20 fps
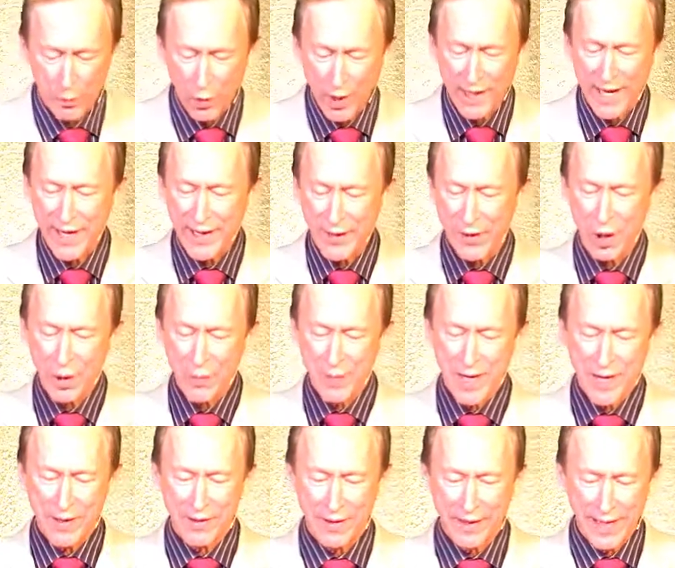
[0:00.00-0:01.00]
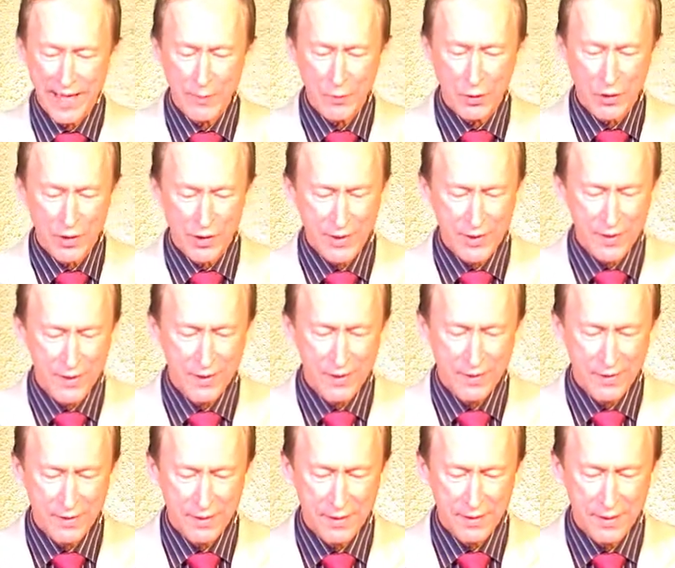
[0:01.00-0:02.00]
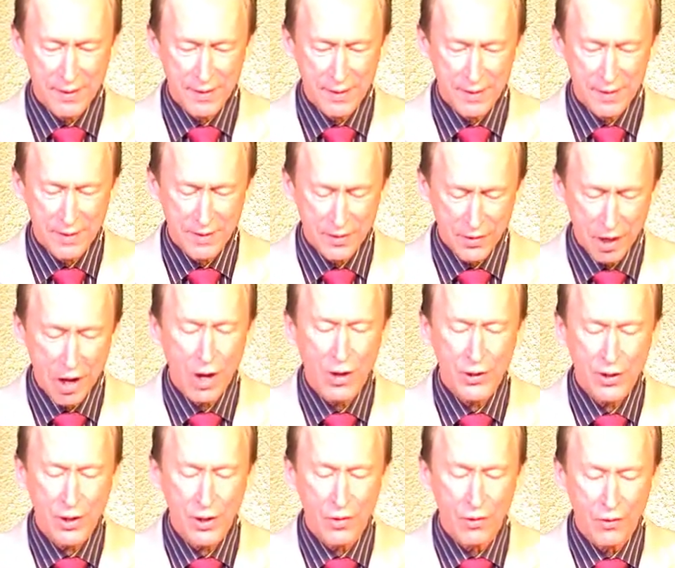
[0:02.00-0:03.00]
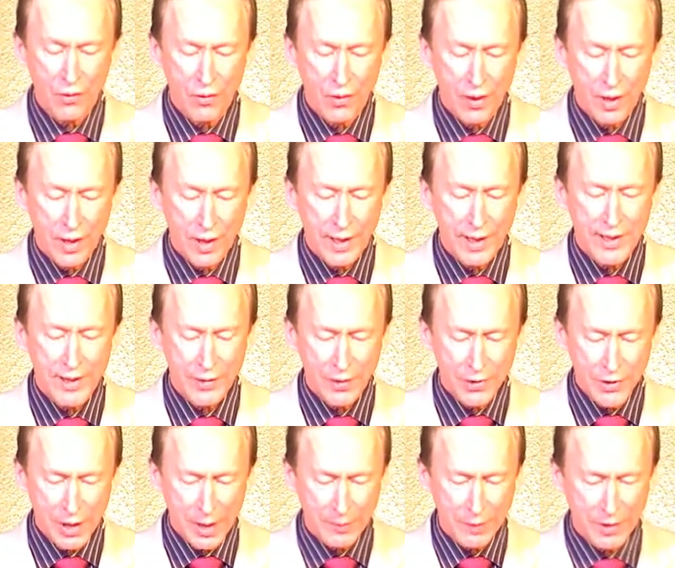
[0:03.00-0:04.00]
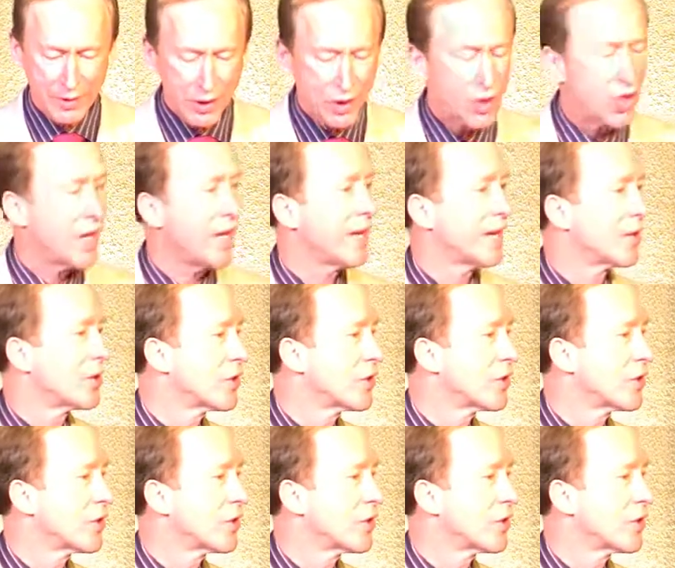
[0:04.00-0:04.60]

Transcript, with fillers: I know about labels also is they're subject to change.